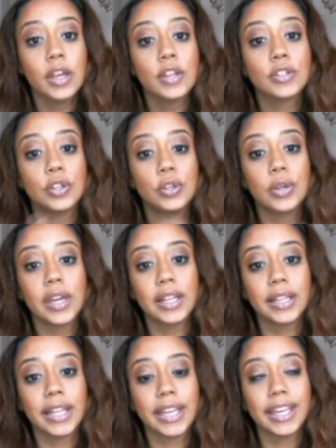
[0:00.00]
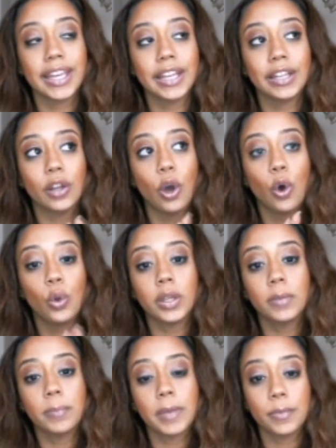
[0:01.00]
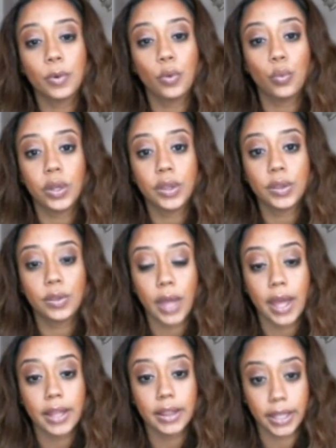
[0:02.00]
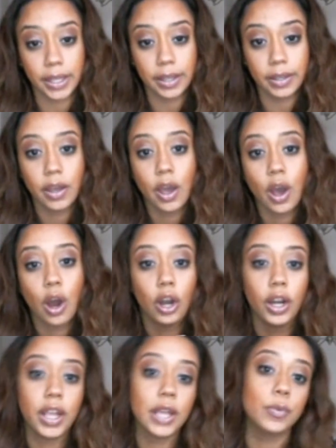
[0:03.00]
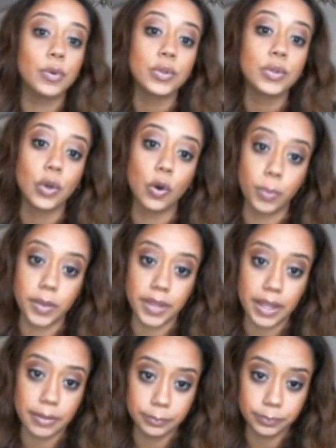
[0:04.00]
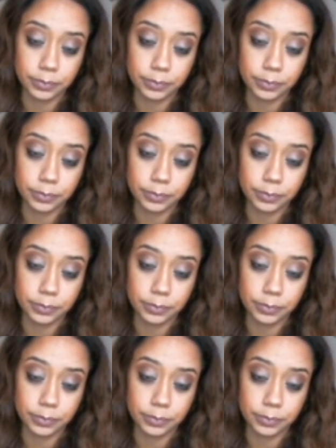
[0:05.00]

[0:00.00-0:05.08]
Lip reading: So you get a link and only people with that link are able to open that.